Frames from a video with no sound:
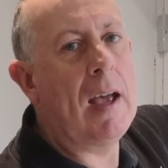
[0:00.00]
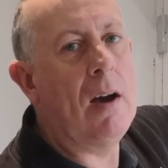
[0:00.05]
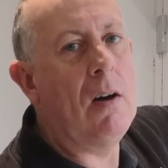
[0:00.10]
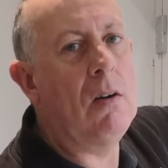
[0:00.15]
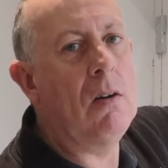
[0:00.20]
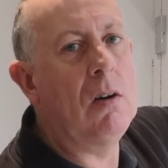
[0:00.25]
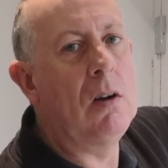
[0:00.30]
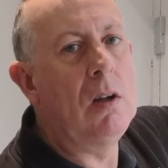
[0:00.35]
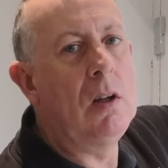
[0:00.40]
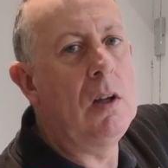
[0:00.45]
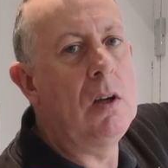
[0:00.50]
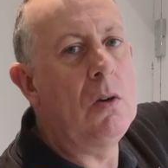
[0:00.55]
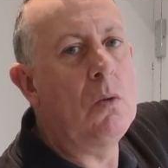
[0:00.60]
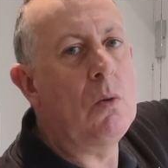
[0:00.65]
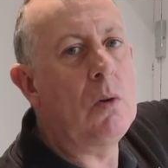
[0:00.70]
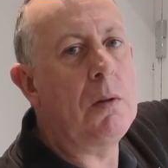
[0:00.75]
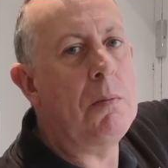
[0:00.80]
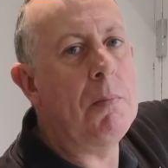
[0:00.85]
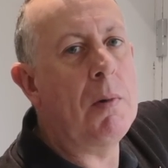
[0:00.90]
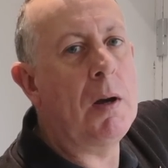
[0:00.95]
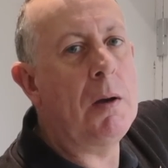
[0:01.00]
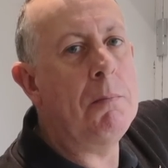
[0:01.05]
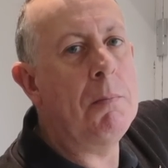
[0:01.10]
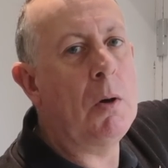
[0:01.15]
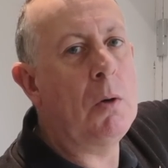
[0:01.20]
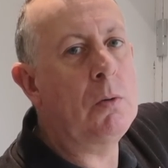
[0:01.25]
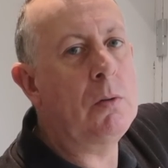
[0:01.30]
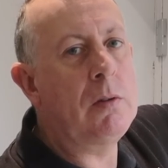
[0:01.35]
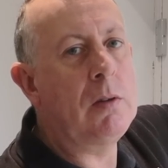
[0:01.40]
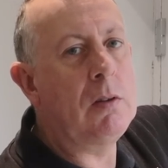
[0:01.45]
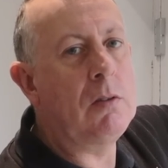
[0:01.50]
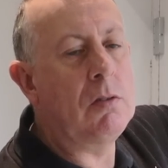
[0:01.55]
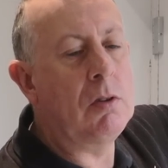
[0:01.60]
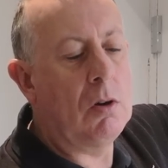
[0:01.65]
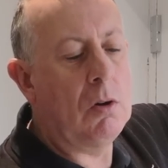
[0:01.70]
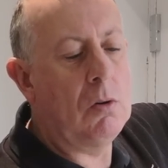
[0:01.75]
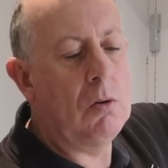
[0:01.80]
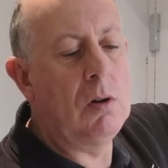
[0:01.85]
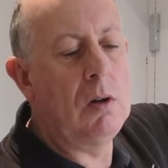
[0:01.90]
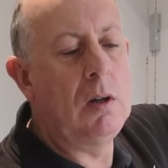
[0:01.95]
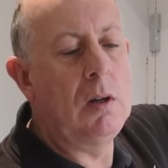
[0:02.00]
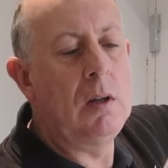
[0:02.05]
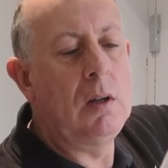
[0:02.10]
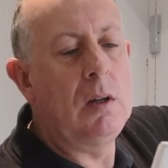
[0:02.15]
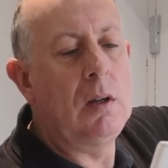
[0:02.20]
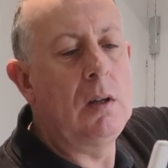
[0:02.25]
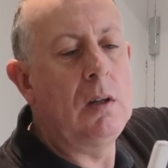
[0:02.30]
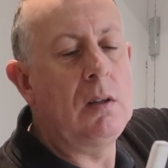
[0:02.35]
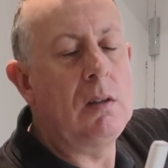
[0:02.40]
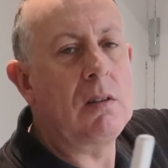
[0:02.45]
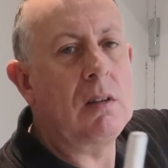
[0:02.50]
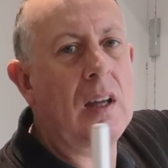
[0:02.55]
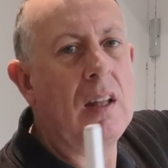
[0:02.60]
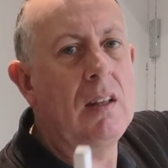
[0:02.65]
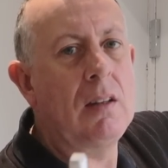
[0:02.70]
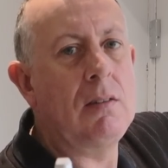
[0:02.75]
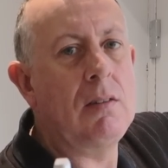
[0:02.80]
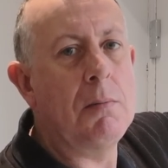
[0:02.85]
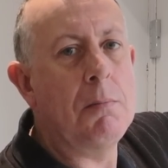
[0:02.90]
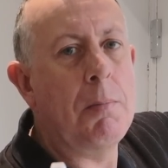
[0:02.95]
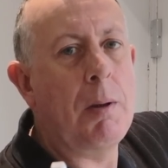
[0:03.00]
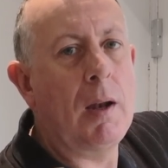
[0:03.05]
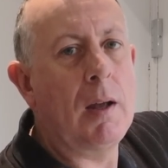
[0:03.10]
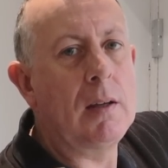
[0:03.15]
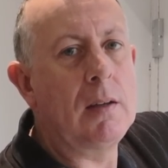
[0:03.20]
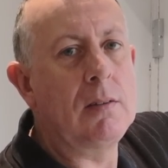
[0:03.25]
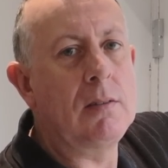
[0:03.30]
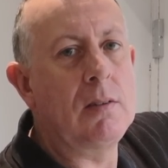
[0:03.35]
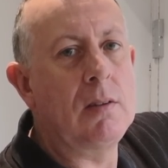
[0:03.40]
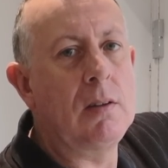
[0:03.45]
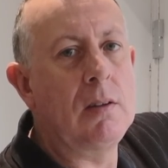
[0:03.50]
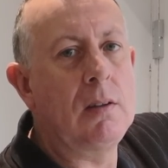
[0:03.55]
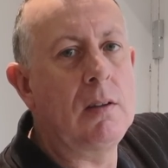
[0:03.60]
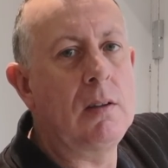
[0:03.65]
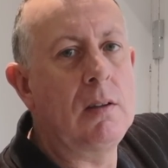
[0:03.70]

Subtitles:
out with my multi-tool to get this in place.